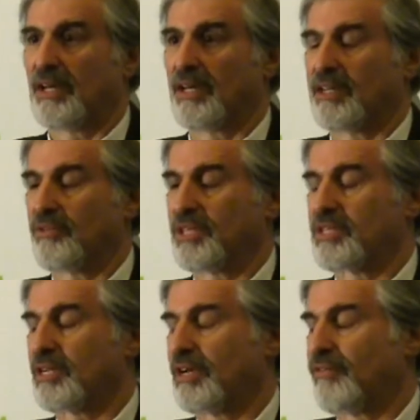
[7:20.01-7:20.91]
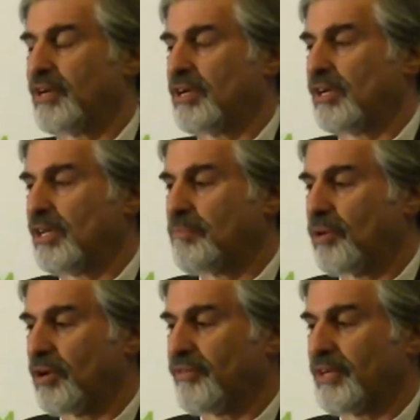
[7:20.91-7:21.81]
uh, that were discovered in the early
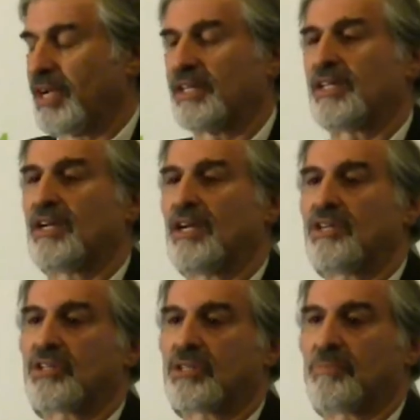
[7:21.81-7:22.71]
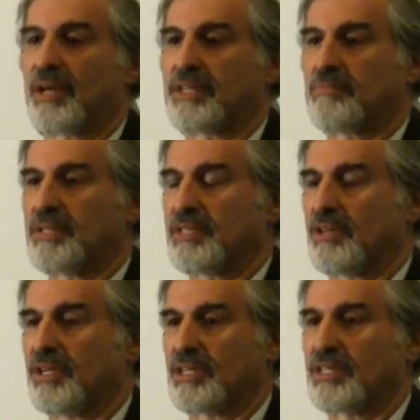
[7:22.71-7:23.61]
part of the 1900s by
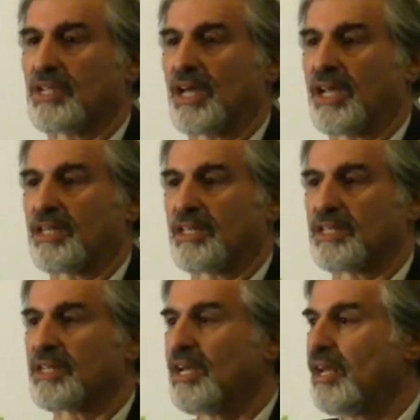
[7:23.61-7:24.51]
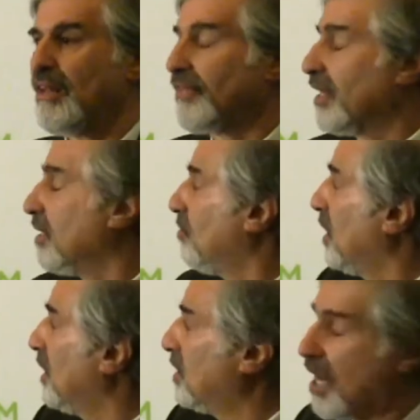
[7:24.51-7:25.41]
Smithsonian scientists. And they
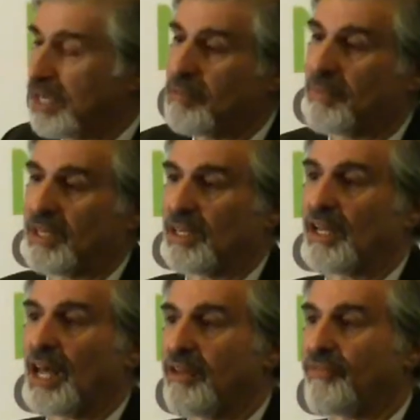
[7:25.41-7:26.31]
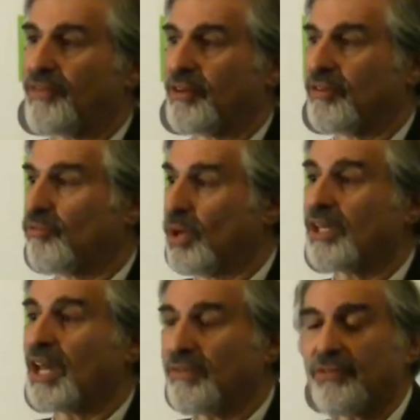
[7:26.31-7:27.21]
really document life, what
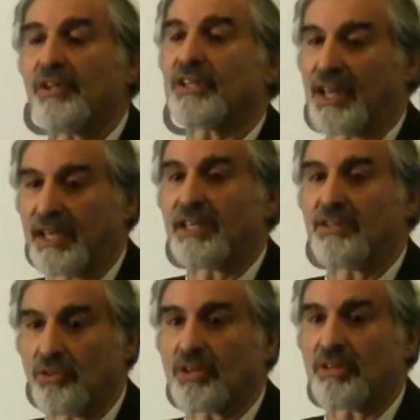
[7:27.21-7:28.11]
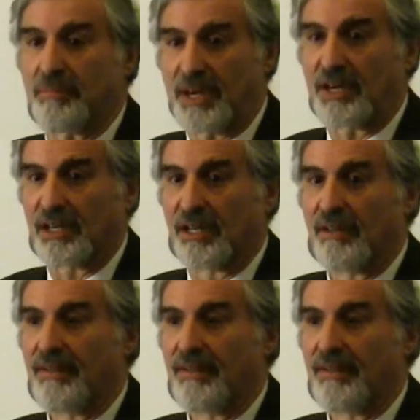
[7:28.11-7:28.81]
life looked like in North America.